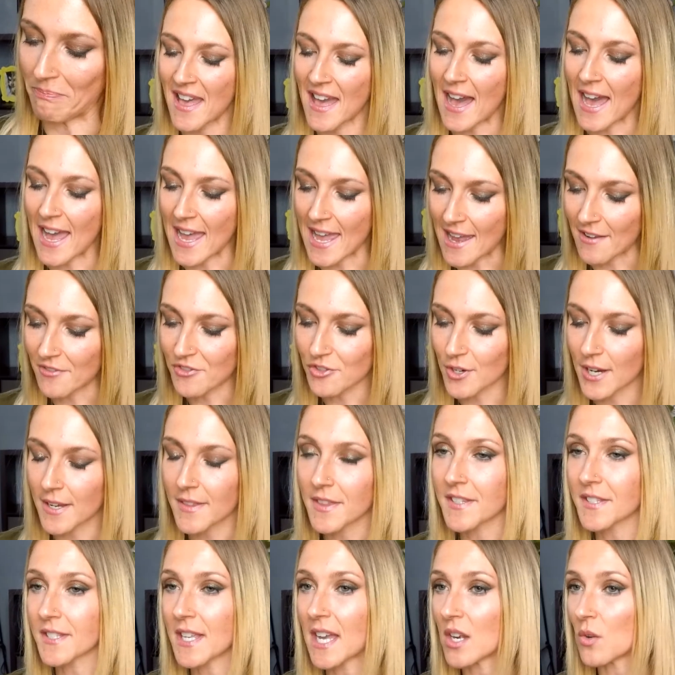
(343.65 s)
I have tried
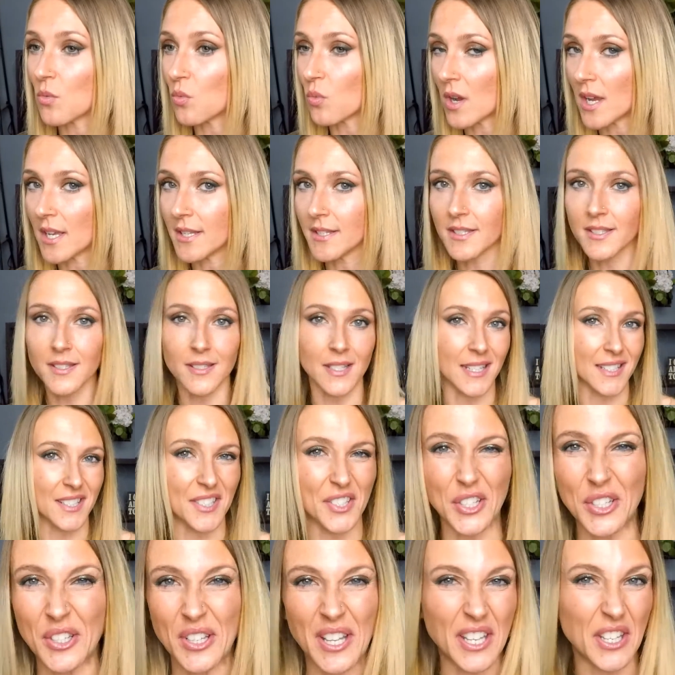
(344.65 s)
this on once, I
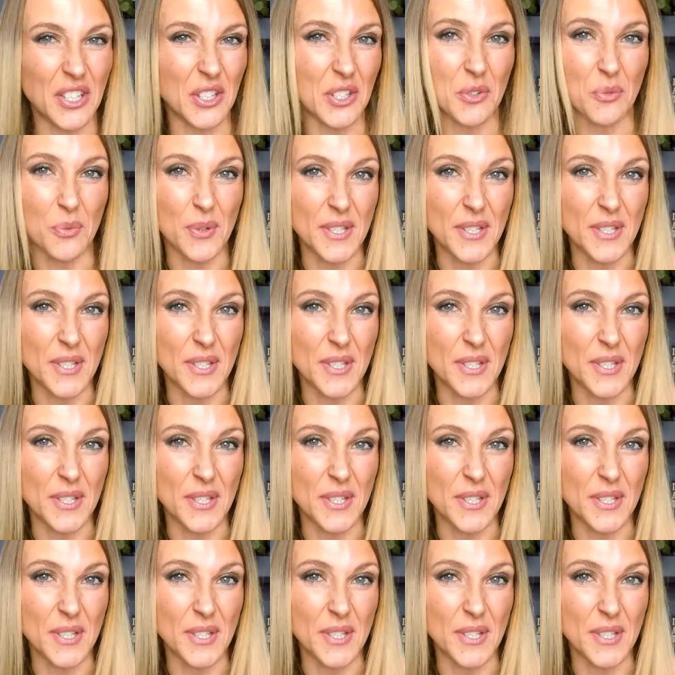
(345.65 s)
couldn't